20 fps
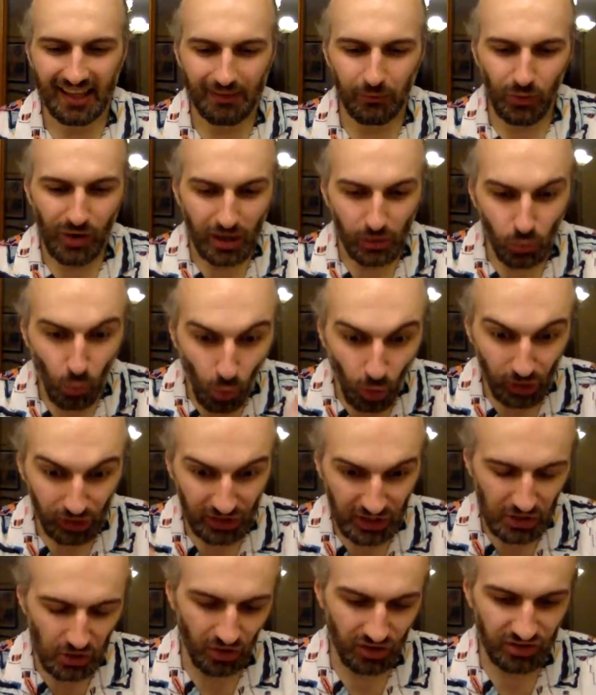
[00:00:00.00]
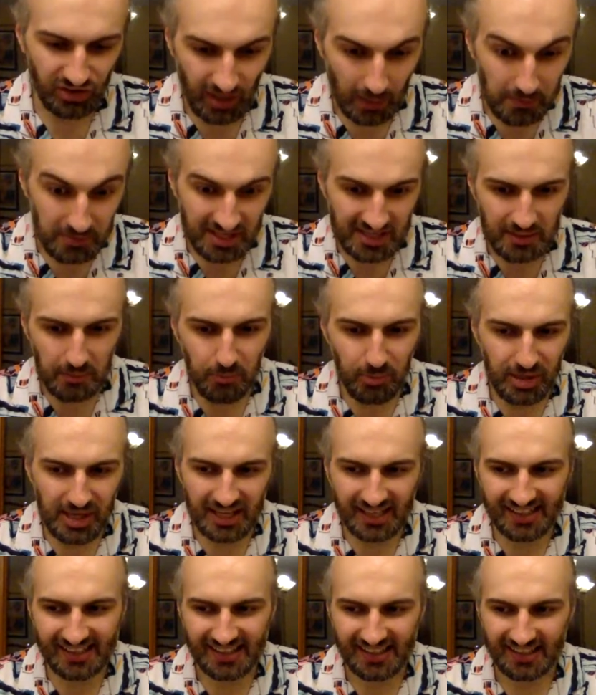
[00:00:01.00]
we are working on something
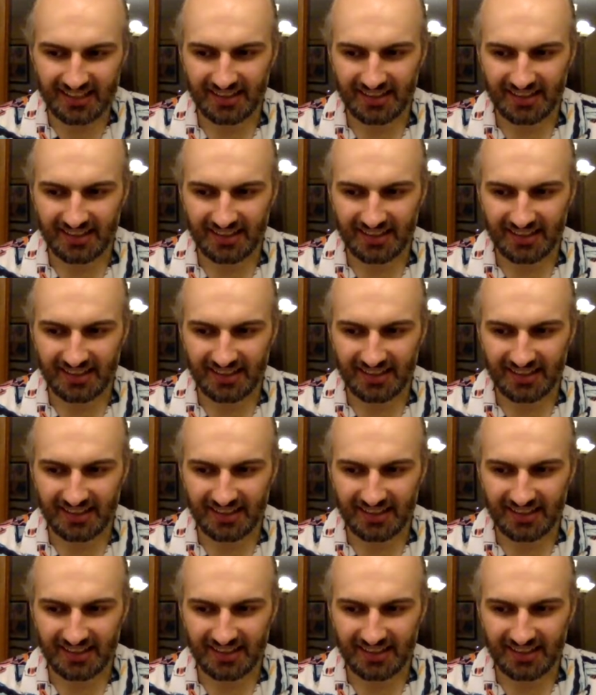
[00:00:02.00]
big,